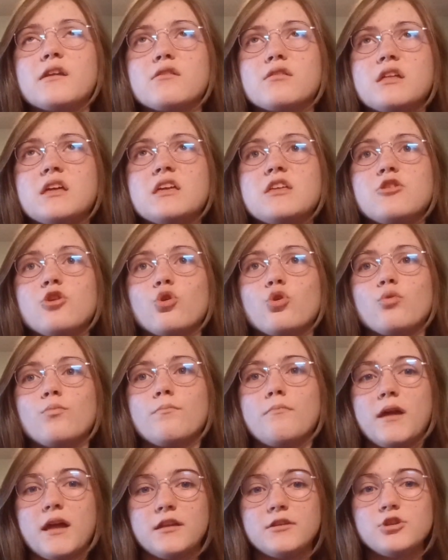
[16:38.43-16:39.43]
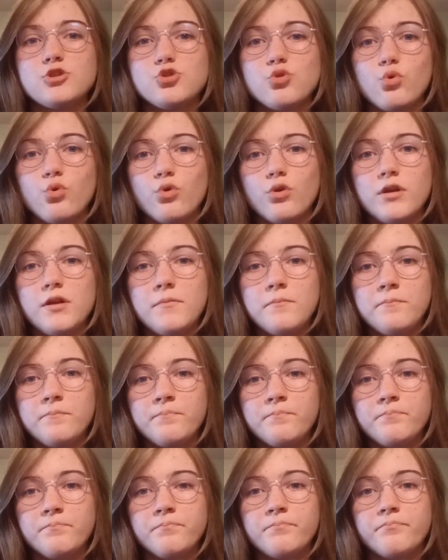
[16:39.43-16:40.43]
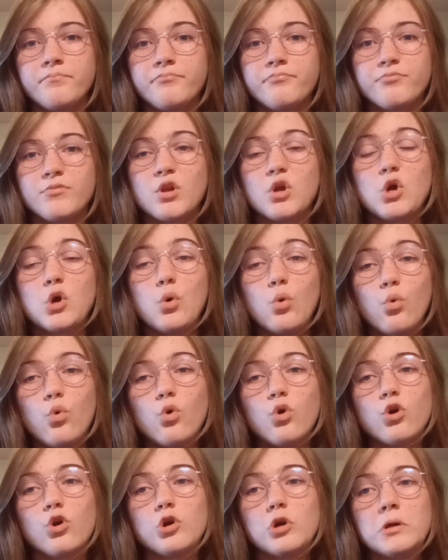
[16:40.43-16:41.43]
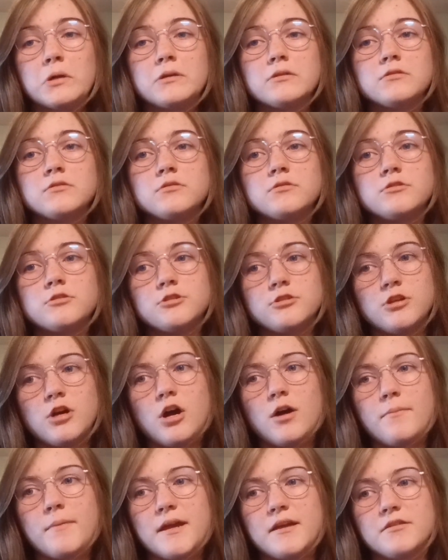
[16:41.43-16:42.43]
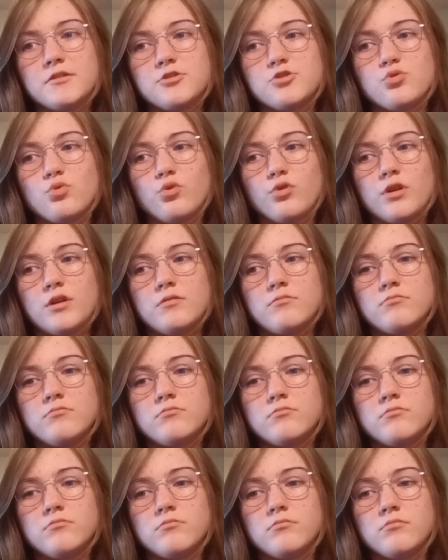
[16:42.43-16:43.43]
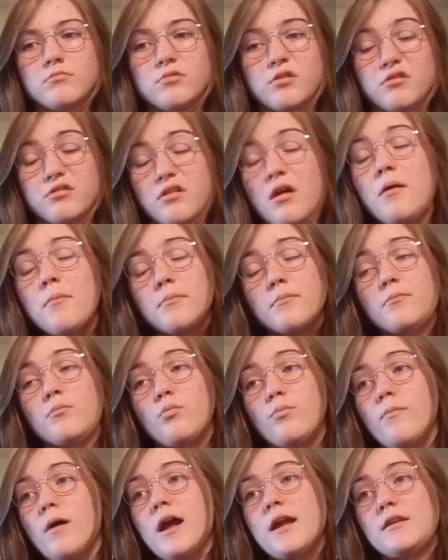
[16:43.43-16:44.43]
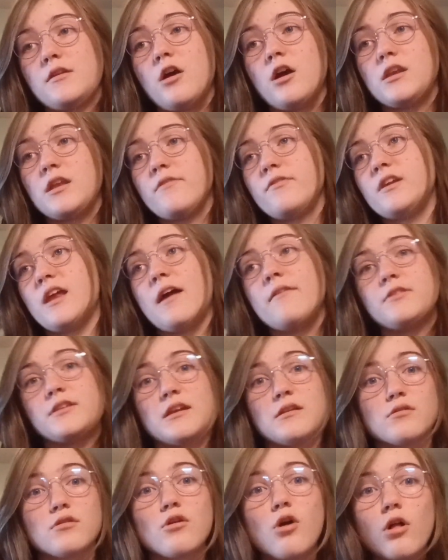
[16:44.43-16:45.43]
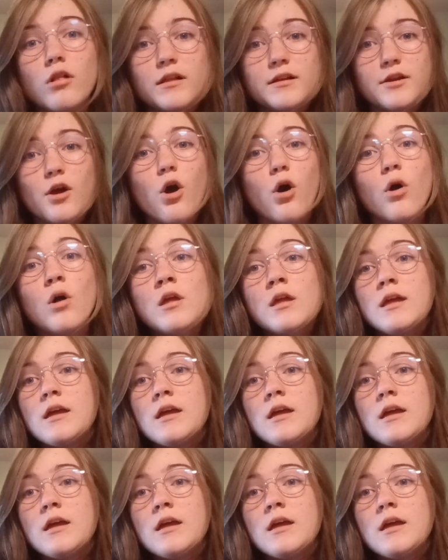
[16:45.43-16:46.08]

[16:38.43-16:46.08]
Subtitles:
either mandatory or not mandatory. Some might not even have a dance call at all.